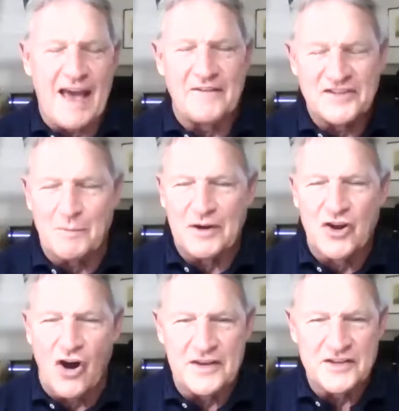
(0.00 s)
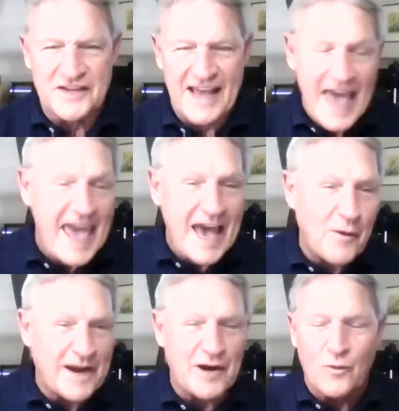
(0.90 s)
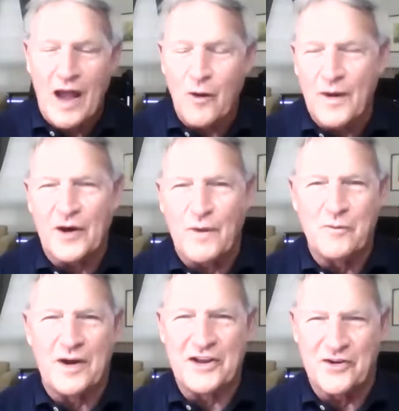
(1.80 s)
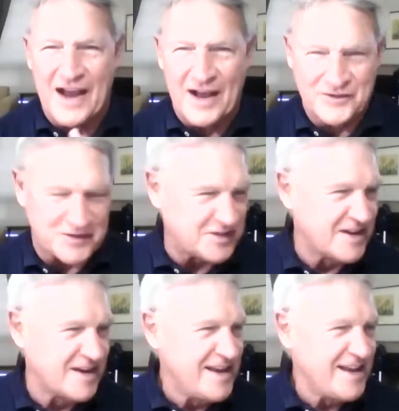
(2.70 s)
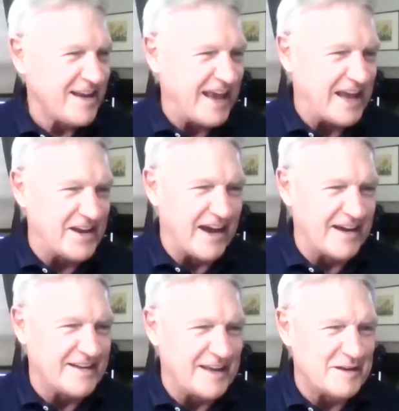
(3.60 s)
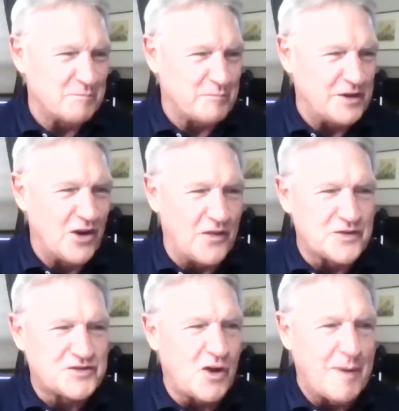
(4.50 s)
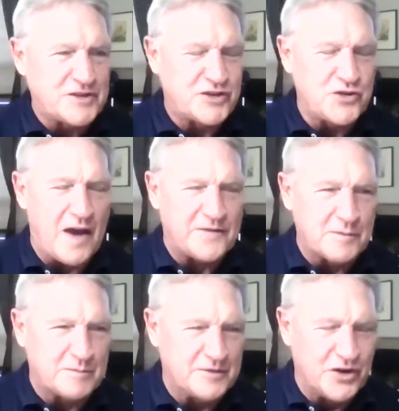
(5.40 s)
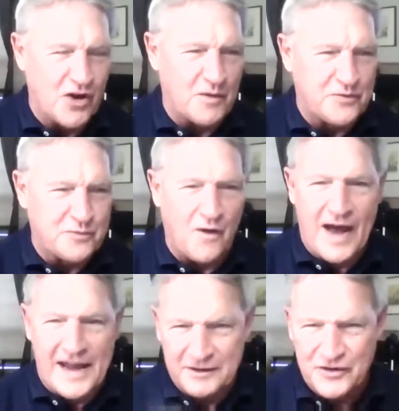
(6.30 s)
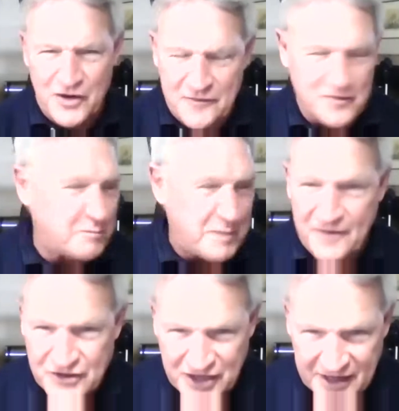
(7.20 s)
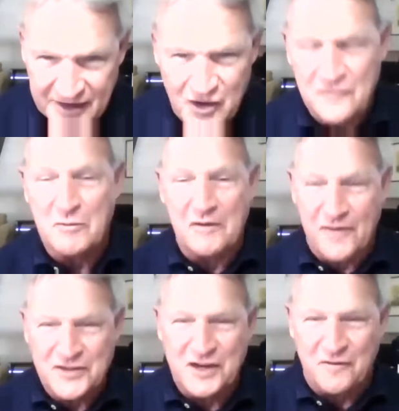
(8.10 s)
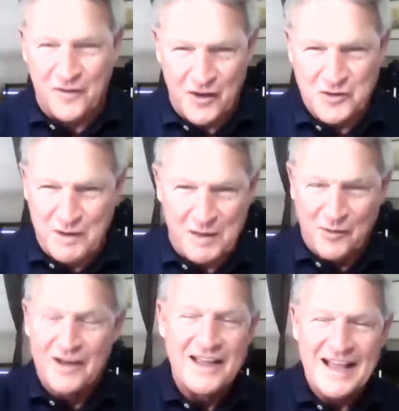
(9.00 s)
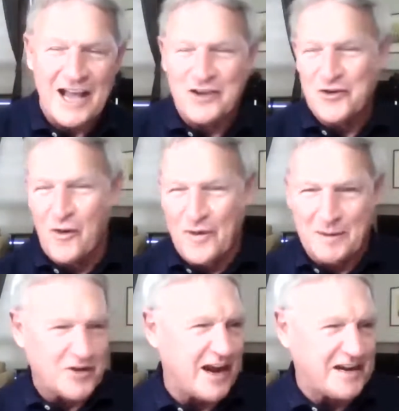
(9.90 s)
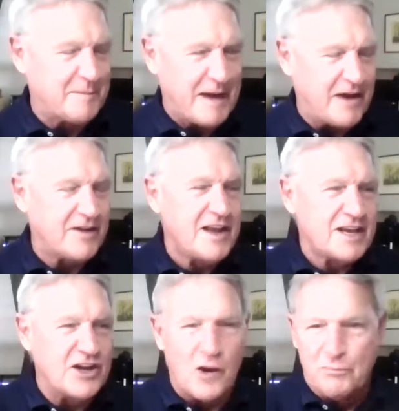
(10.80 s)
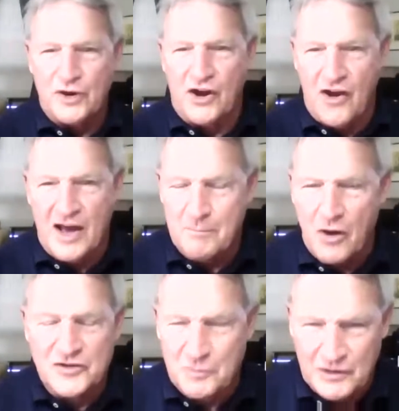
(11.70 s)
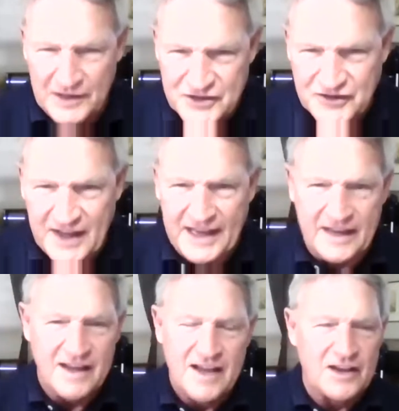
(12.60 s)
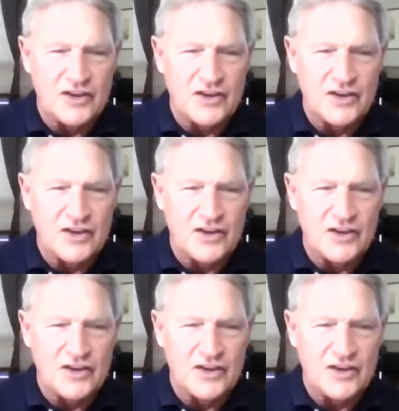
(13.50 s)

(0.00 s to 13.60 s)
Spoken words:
having someone call you and say, "Hey, I want to rent one of your houses." And there's so much you have to, throw out. You have to be fishing. You have to be fishing for those people. And you know what I'm talking about. Put it on multiple listing.